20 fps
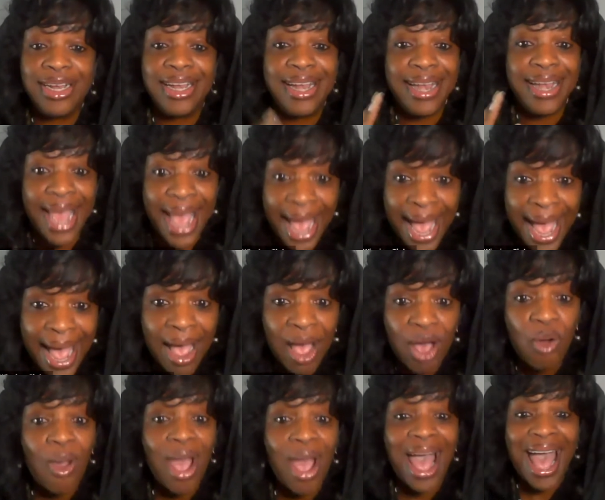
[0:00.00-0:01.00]

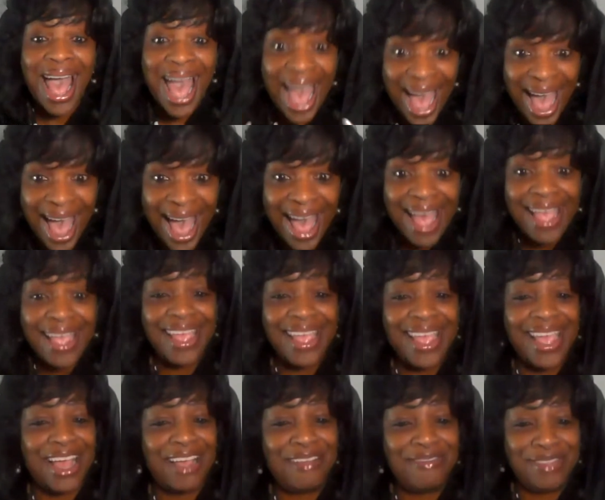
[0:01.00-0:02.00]
now I
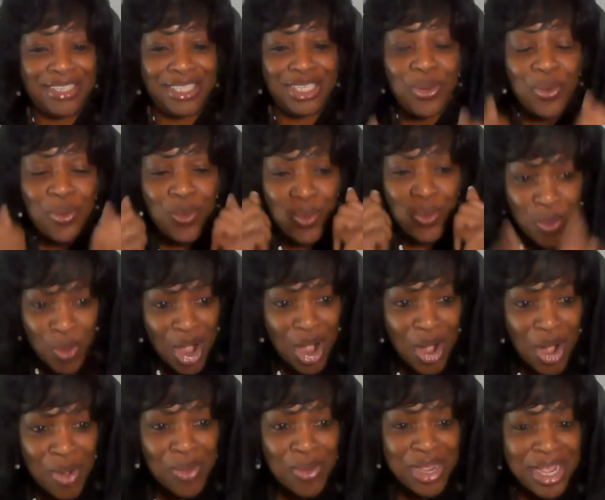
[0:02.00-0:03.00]
have to
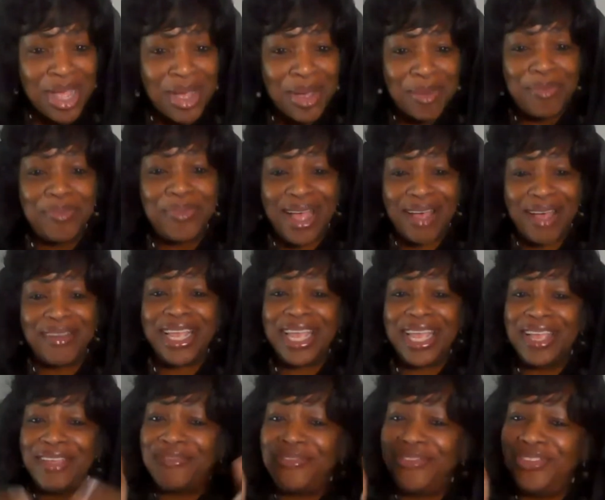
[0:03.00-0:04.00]
worry about
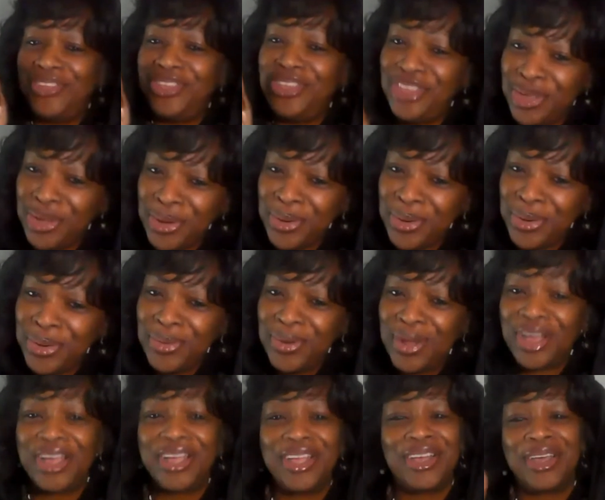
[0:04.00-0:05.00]
if
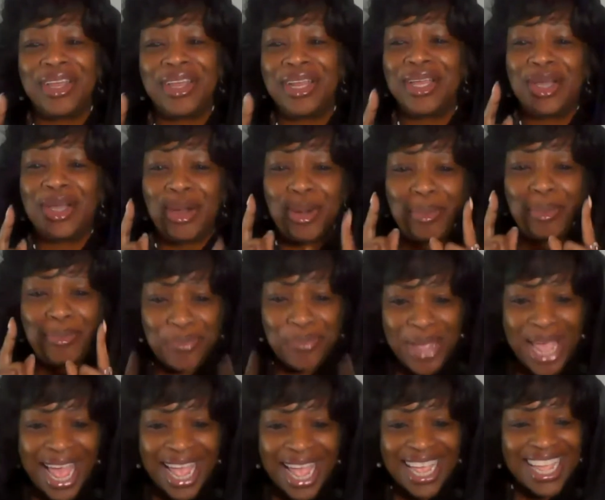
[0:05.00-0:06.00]
you are going to go
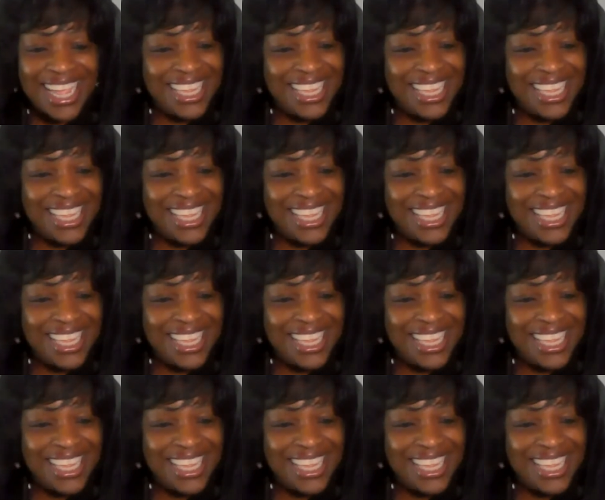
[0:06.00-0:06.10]
back